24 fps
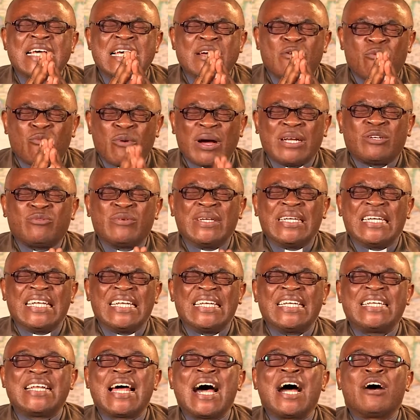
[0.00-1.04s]
What we
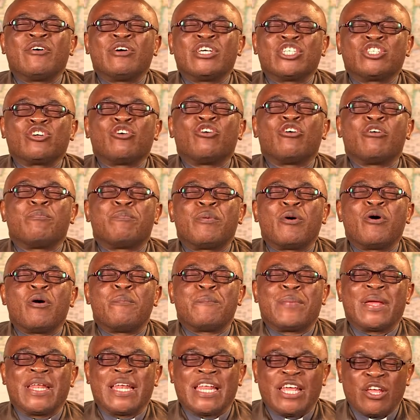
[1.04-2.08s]
need now is hope,
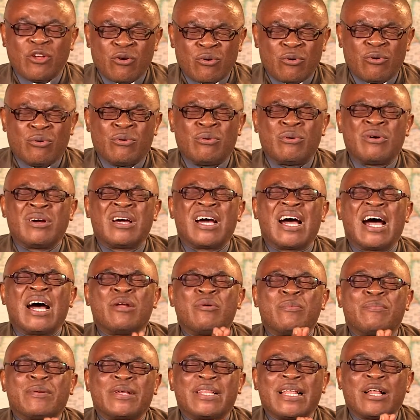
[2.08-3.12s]
hope in you. And
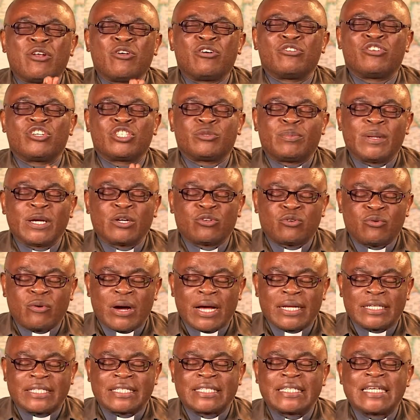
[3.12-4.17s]
we pray the Lord you speak to
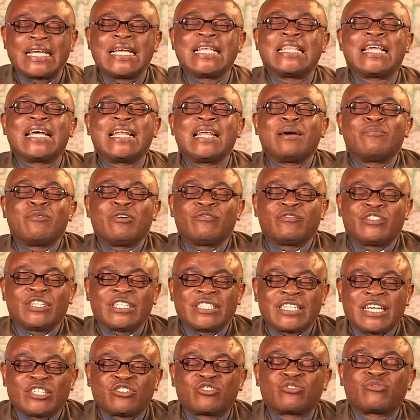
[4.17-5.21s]
us in the name of
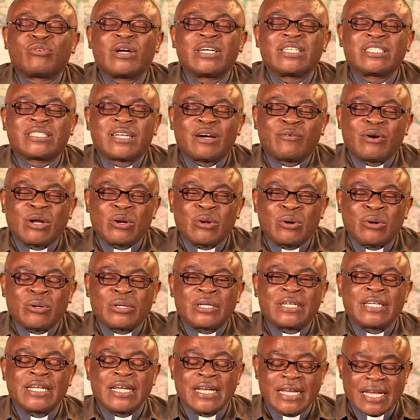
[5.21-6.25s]
Jesus Christ, our
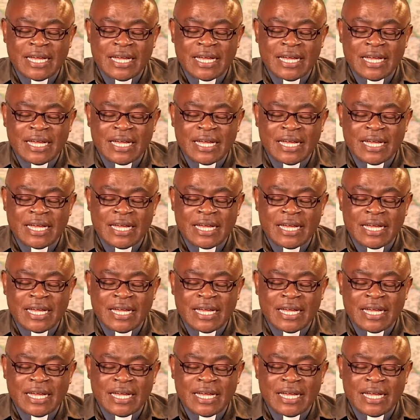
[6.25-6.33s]
Lord.